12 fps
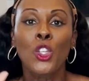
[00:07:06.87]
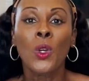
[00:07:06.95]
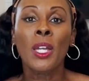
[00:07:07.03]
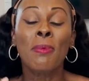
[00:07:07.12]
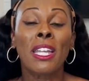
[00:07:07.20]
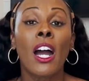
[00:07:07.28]
You
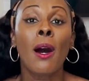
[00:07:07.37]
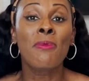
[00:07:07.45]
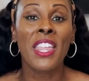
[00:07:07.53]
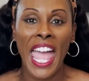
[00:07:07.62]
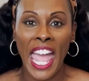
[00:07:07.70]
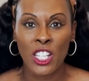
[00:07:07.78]
can
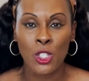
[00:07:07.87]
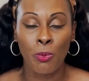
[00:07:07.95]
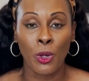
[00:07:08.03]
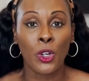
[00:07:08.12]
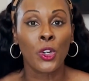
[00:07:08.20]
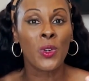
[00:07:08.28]
become the
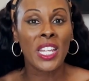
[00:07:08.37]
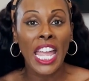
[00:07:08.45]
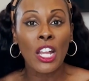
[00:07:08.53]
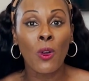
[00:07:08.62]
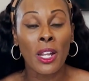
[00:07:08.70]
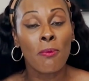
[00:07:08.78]
expert,
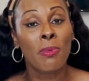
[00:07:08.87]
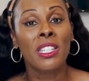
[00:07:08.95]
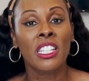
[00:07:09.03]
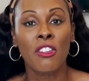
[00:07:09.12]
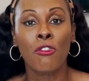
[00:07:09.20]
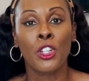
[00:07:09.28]
create
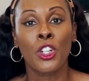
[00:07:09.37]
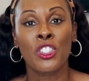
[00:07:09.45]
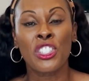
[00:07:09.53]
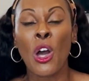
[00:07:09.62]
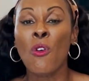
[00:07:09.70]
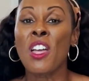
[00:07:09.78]
credibility for
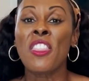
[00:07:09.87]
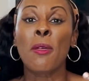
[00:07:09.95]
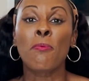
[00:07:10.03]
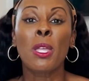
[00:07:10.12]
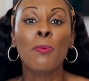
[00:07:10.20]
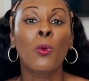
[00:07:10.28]
yourself, and
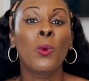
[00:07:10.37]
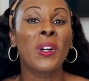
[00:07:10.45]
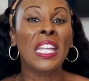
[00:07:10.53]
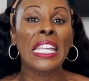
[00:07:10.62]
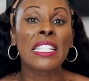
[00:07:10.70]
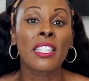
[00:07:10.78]
then people
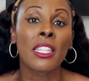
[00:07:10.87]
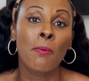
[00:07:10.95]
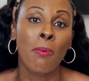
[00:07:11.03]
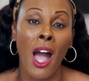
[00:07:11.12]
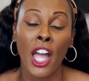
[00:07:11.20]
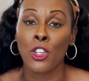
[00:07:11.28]
will easily
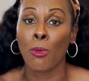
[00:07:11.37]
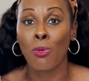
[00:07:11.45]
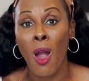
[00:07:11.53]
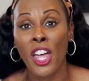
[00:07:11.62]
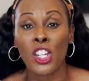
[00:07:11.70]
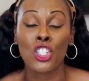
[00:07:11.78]
buy your
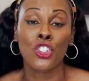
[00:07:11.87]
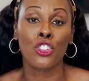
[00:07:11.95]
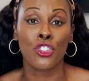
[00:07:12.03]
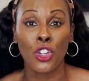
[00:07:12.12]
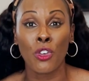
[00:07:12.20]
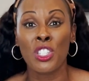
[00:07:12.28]
products,
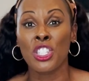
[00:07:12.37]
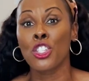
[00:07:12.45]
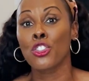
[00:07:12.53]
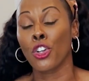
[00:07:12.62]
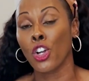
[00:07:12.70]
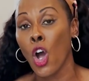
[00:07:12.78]
your services, your